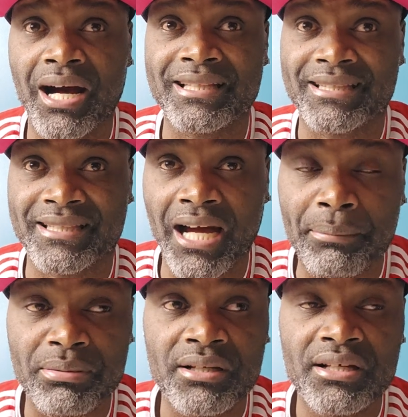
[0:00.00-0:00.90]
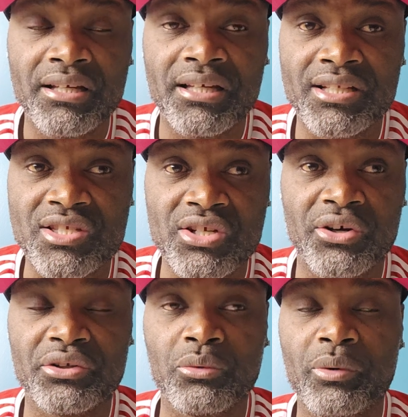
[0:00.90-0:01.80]
adapt in
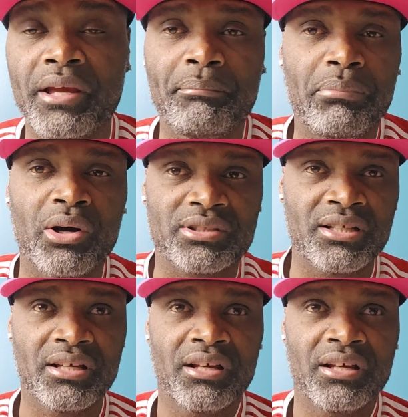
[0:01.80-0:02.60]
certain way, but